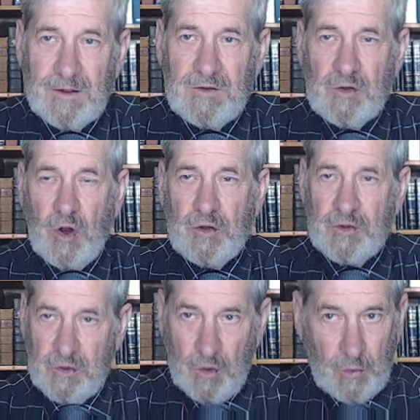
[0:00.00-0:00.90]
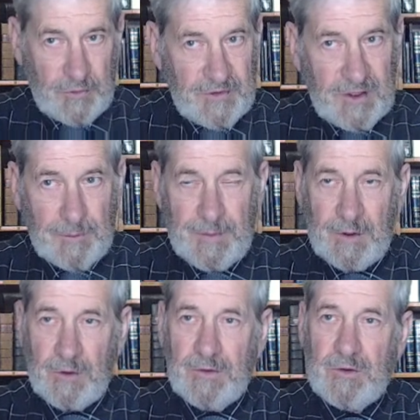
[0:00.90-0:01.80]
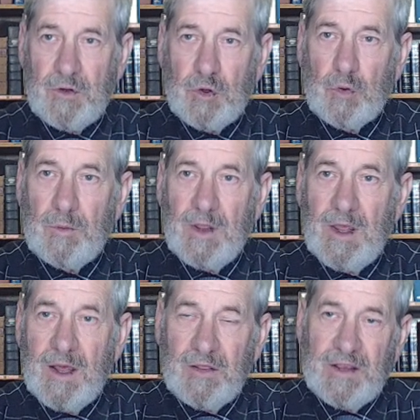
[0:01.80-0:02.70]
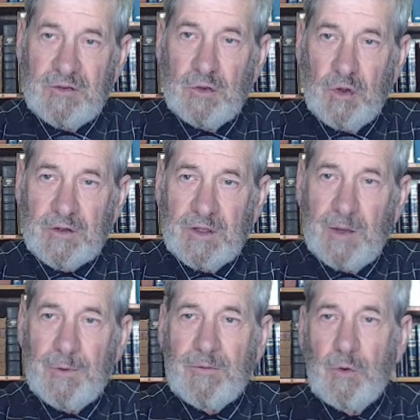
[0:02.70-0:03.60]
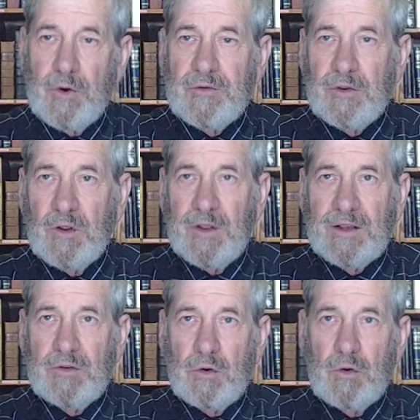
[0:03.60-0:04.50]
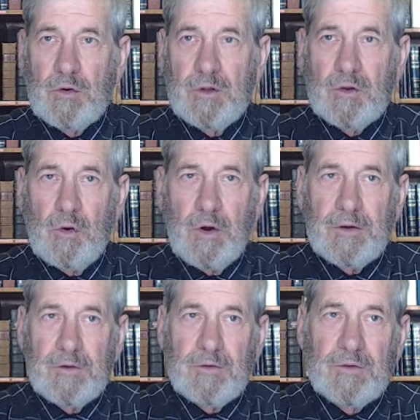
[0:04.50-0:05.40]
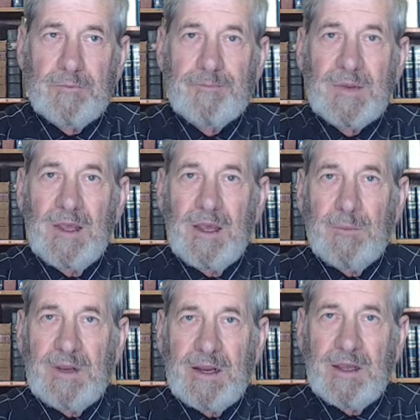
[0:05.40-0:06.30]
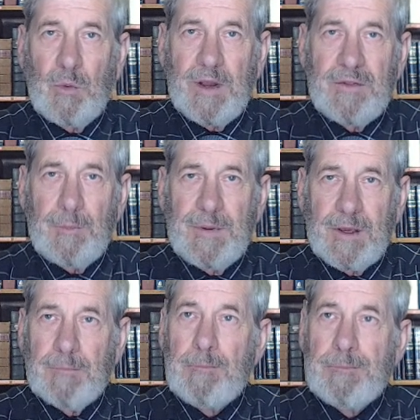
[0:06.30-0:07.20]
All you'd know was did appear in the New, unless you looked it up, of course, in the lexical concordance. But anyway, the pit.